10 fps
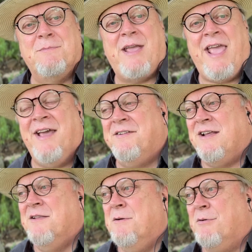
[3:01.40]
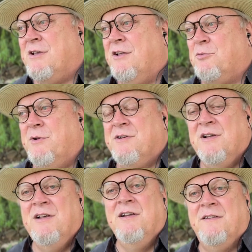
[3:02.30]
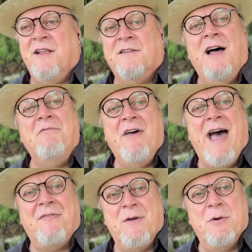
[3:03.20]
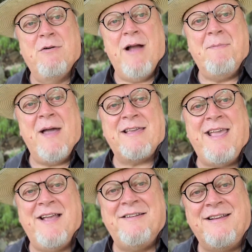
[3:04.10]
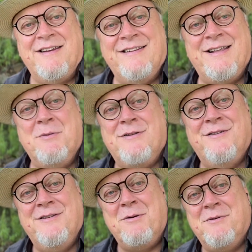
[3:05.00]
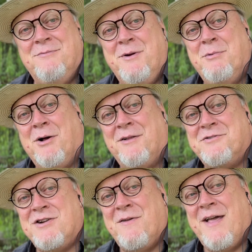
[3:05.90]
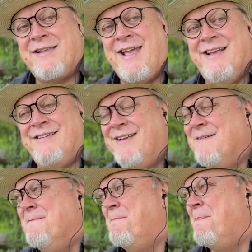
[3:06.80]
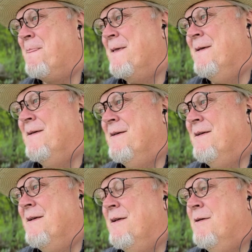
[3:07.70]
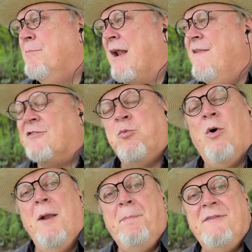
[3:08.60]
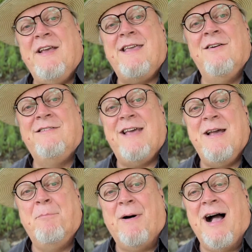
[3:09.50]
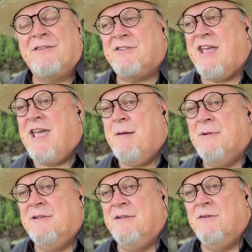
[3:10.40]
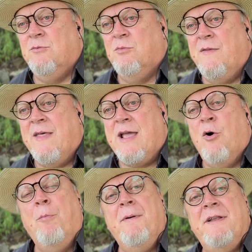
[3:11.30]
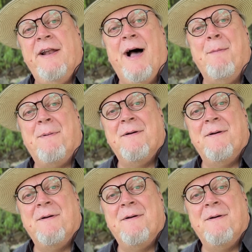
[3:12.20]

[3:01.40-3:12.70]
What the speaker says: candy, and the kids they loved that. They would grab that candy, and then we would all share that candy. But on this one particular day, a box came, and when they opened it up,